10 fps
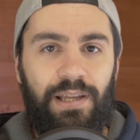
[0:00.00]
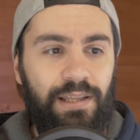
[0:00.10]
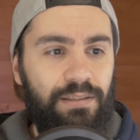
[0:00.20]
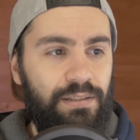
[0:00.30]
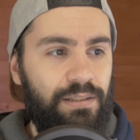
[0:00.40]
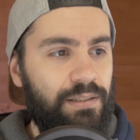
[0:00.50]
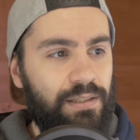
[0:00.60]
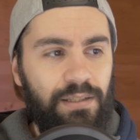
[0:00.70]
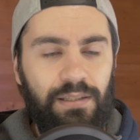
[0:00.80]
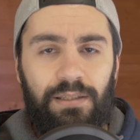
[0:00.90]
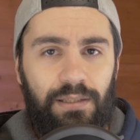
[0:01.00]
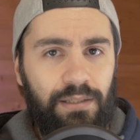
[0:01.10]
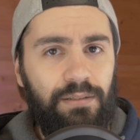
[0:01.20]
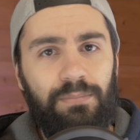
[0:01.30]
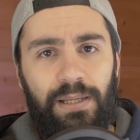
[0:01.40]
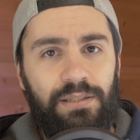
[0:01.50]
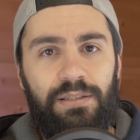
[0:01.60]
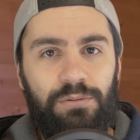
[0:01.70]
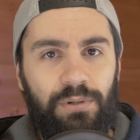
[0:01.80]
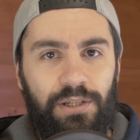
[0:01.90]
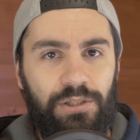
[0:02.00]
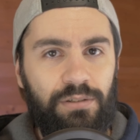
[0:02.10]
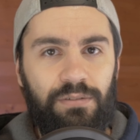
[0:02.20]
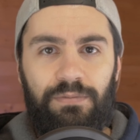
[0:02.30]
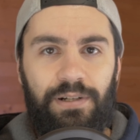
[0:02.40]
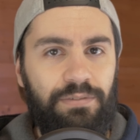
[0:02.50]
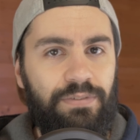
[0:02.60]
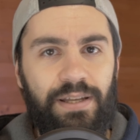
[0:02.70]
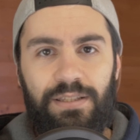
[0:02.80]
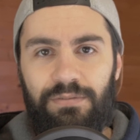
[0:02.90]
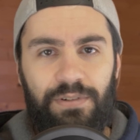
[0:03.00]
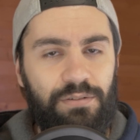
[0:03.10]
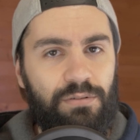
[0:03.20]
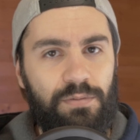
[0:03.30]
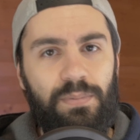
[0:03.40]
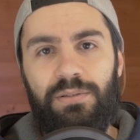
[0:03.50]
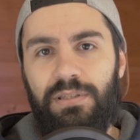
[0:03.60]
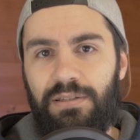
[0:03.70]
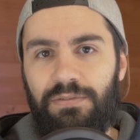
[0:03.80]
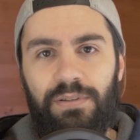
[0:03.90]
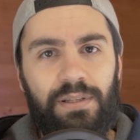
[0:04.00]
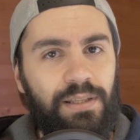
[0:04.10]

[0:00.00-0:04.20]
handy in many situations, very fast, very responsive,